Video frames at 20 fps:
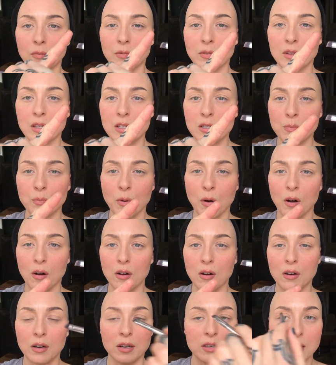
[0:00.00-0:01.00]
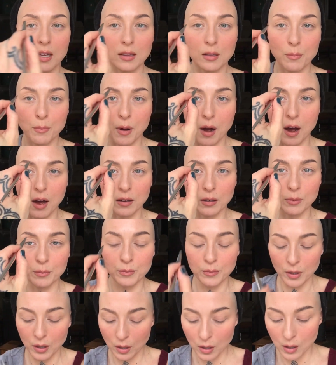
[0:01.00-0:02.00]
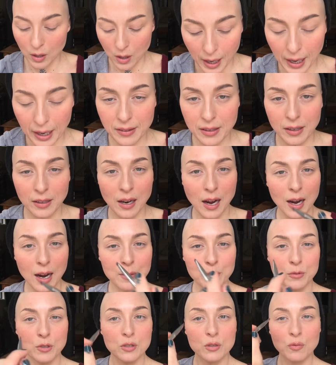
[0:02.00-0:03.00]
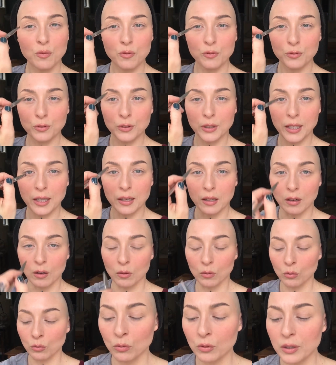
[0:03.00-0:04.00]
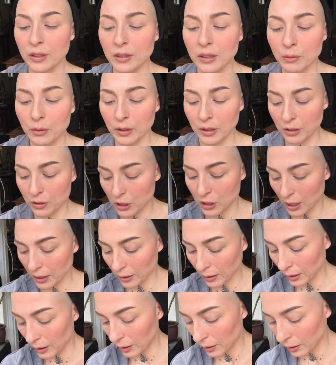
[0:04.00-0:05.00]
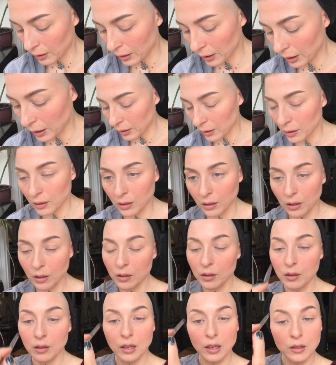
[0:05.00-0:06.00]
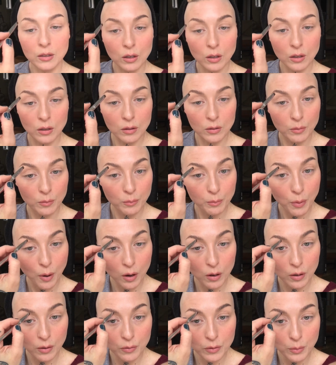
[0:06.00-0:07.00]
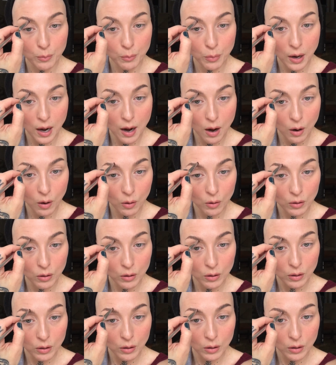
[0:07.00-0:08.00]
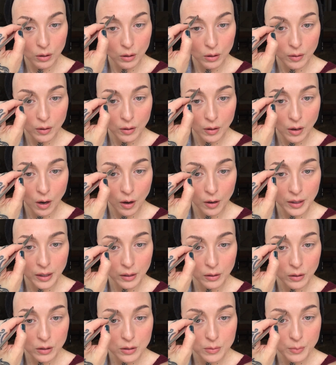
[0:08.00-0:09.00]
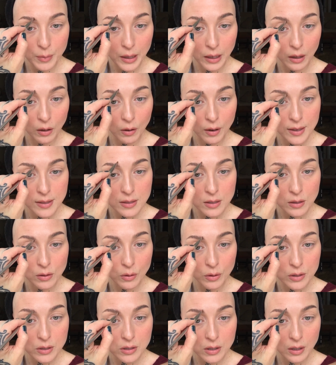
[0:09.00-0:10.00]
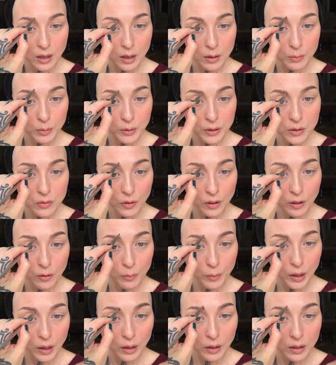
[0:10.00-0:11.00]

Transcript: this part is at the bottom. And then I'm just flicking really, really gently in the inner part of the brow. Our heater is making crazy noises again. Please forgive me.